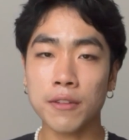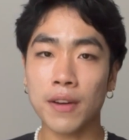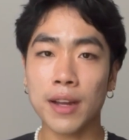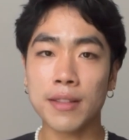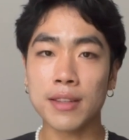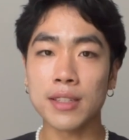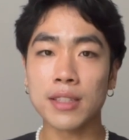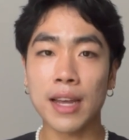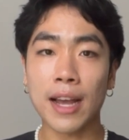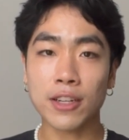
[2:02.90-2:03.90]
find
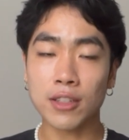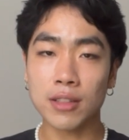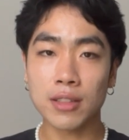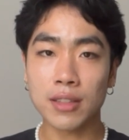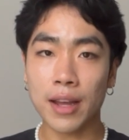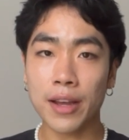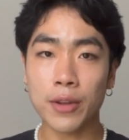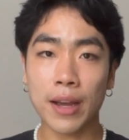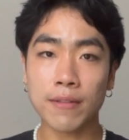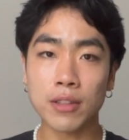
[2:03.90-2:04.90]
these actions that
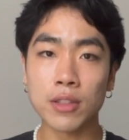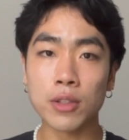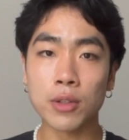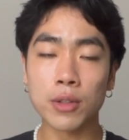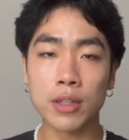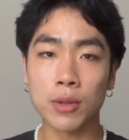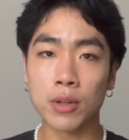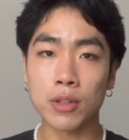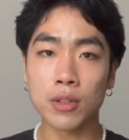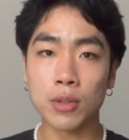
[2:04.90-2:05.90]
you have to do in
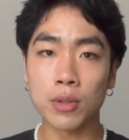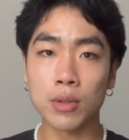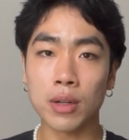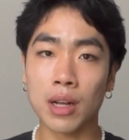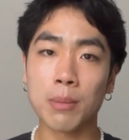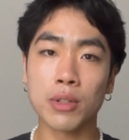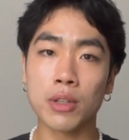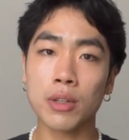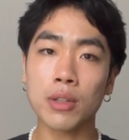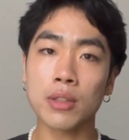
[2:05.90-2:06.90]
order to accomplish
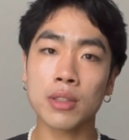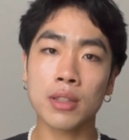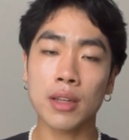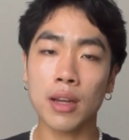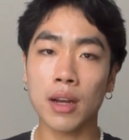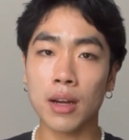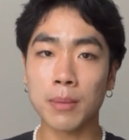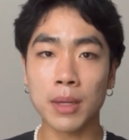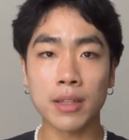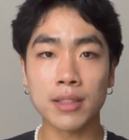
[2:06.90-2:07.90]
your goals?
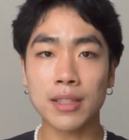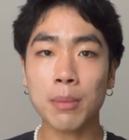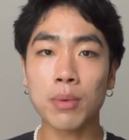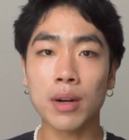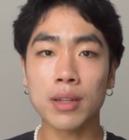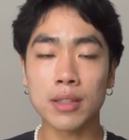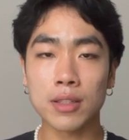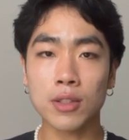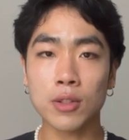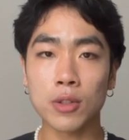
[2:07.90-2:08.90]
Um, and step one
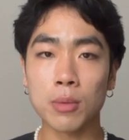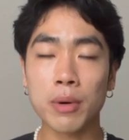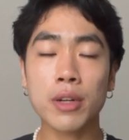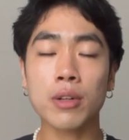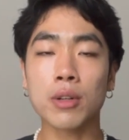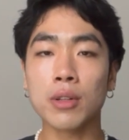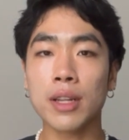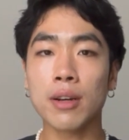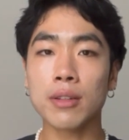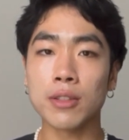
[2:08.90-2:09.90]
is to break your goal
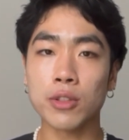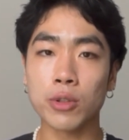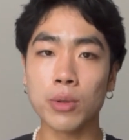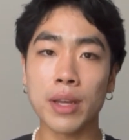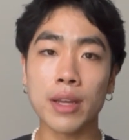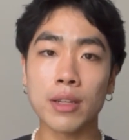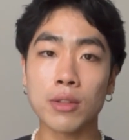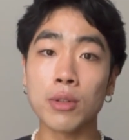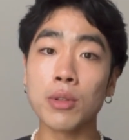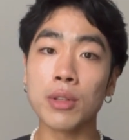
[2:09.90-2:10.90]
down into a
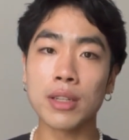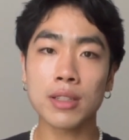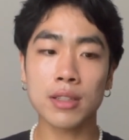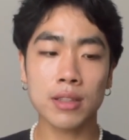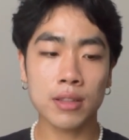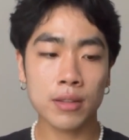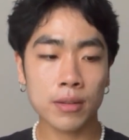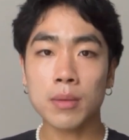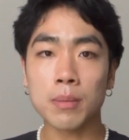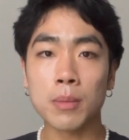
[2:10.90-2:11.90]
to-do list.
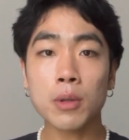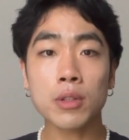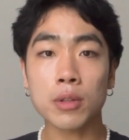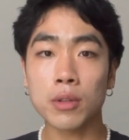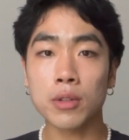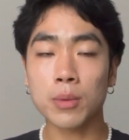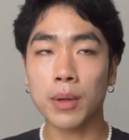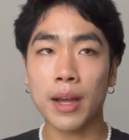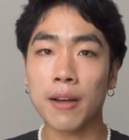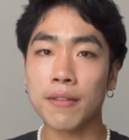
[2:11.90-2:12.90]
Most goals
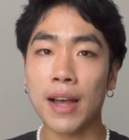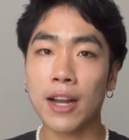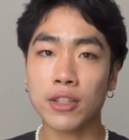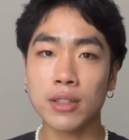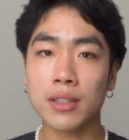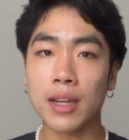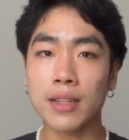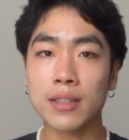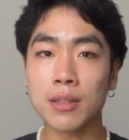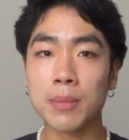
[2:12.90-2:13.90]
will have actions that
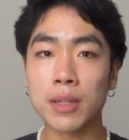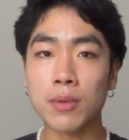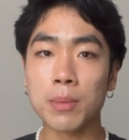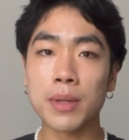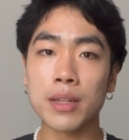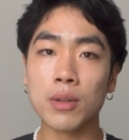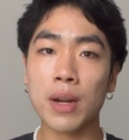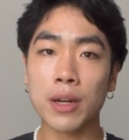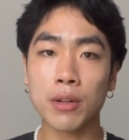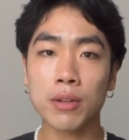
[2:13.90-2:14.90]
need to be repeated
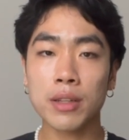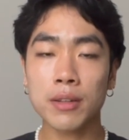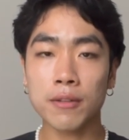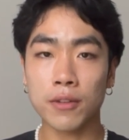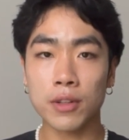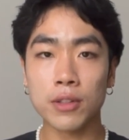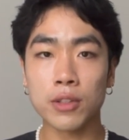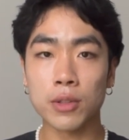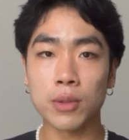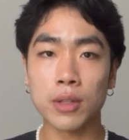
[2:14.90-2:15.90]
regularly for you
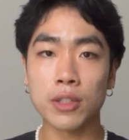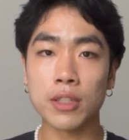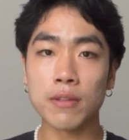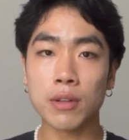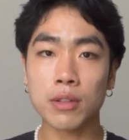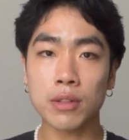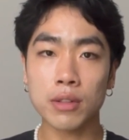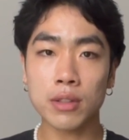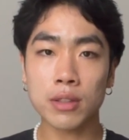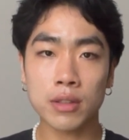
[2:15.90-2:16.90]
to achieve those
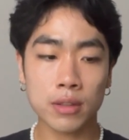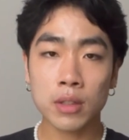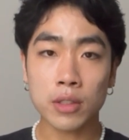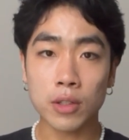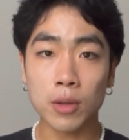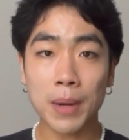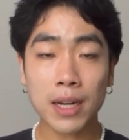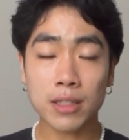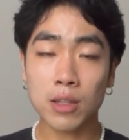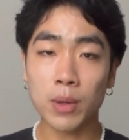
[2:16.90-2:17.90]
goals. So
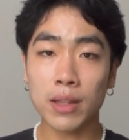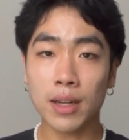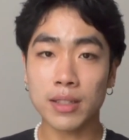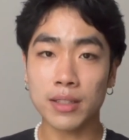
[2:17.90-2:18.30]
back to the weight loss